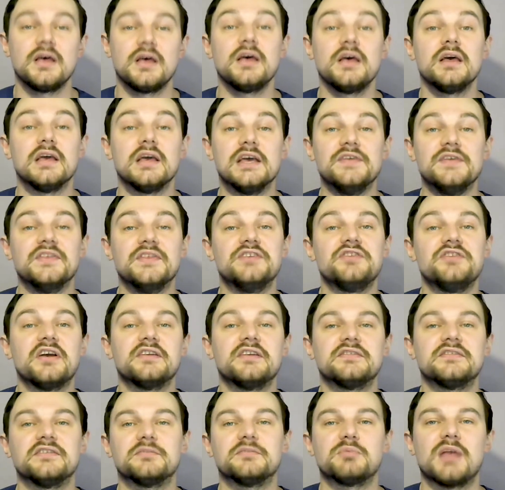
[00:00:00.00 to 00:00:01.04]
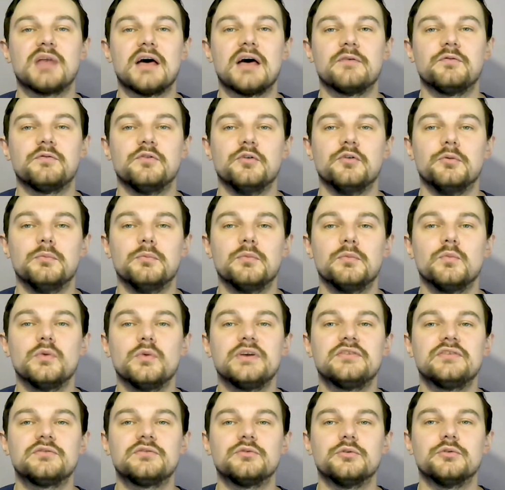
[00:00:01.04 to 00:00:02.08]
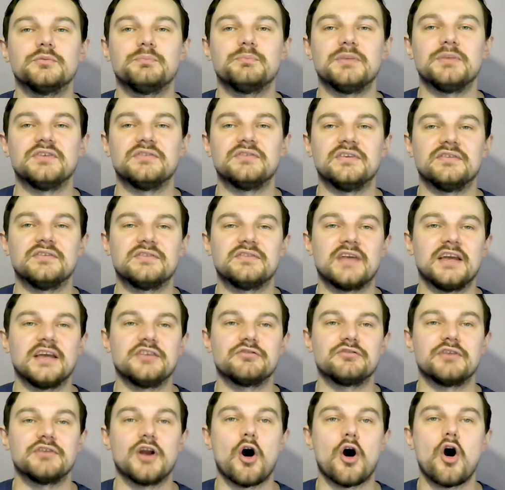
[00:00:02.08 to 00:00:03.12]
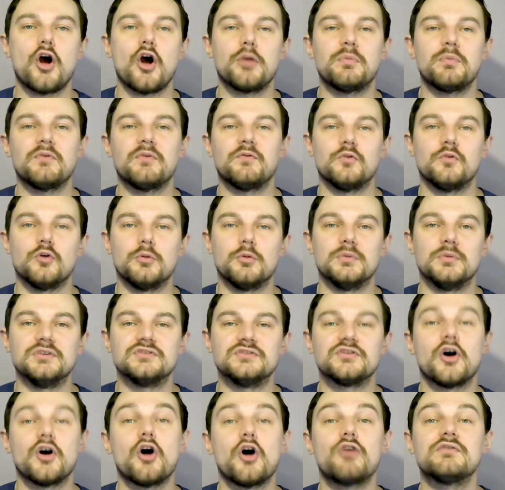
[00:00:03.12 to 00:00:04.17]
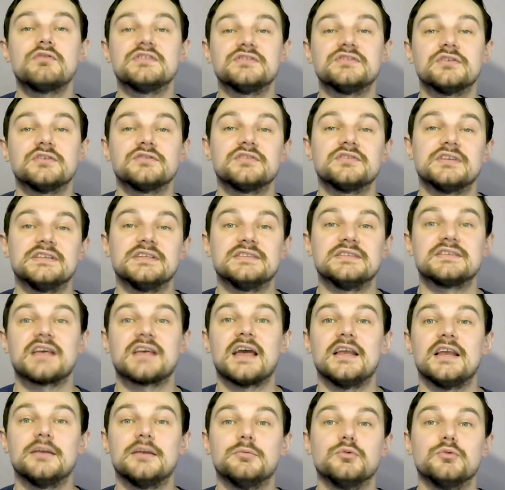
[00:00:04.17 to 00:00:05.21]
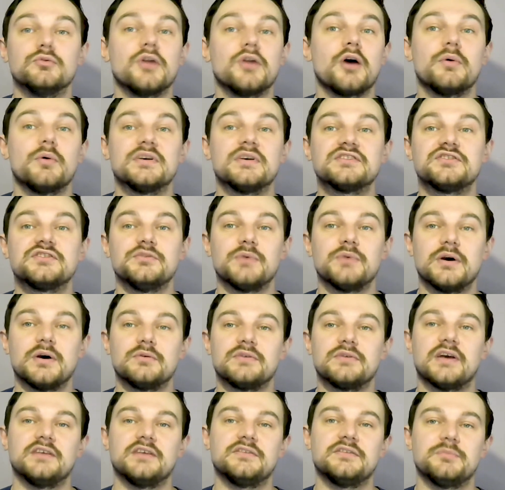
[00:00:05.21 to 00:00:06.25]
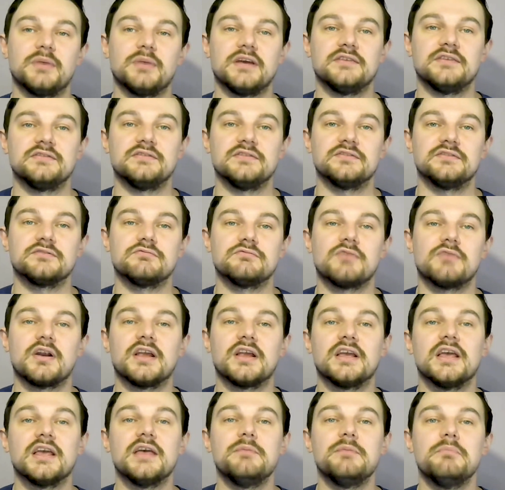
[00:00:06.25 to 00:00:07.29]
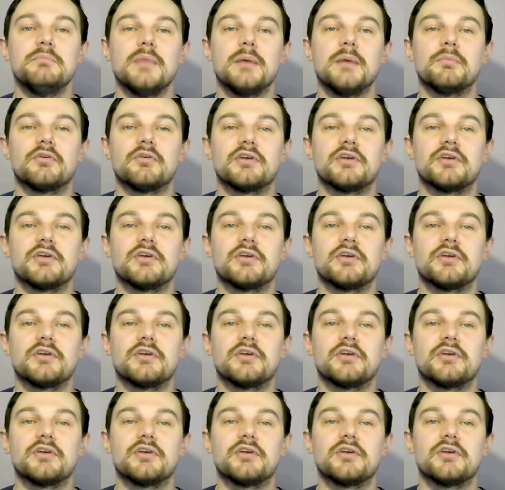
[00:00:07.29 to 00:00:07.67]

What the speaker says: In the Genesis platform, we stored business data in high-performance, horizontally scalable NoSQL databases running in memory.